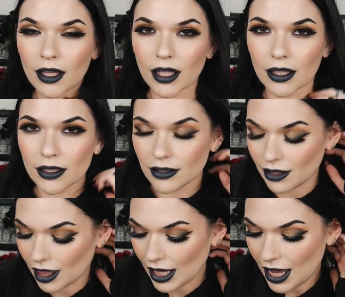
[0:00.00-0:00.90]

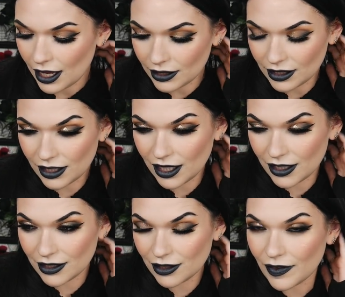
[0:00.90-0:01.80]
kids. That
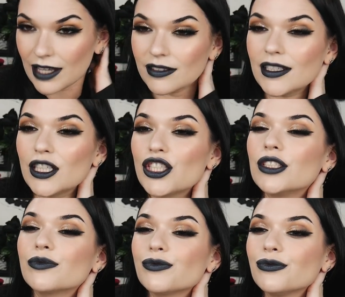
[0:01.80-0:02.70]
is
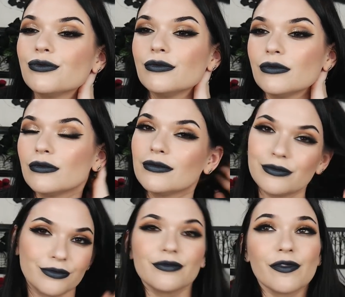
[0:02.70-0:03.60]
fascination.
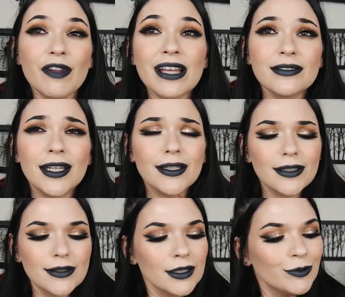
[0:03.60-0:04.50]
Fascinating,
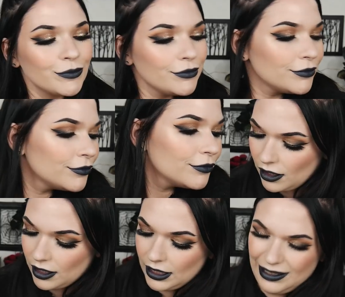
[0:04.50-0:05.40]
isn't it?
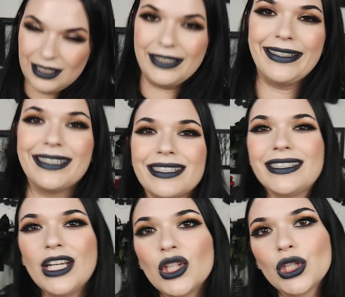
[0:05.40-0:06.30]
It's like, it's
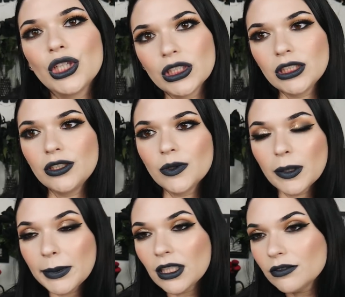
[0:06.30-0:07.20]
subtle. You know what
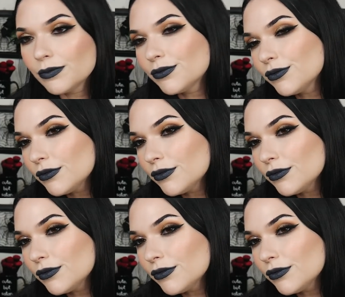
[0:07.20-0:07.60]
I mean?